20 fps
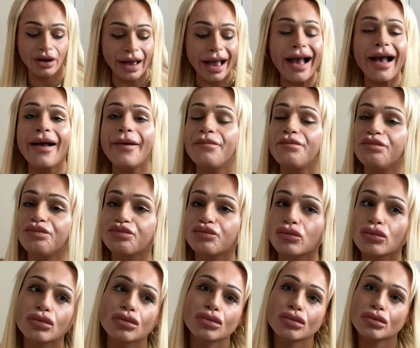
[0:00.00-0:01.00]
Um,
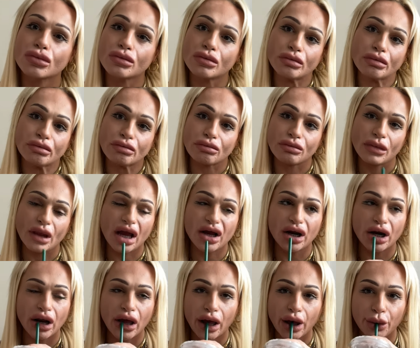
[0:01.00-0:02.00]
I
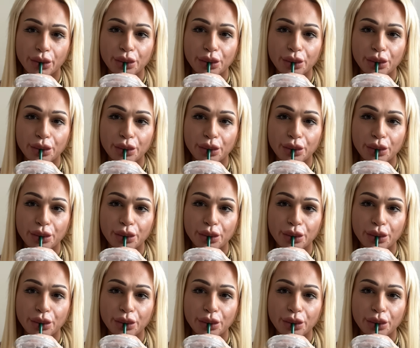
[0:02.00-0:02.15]
don't know.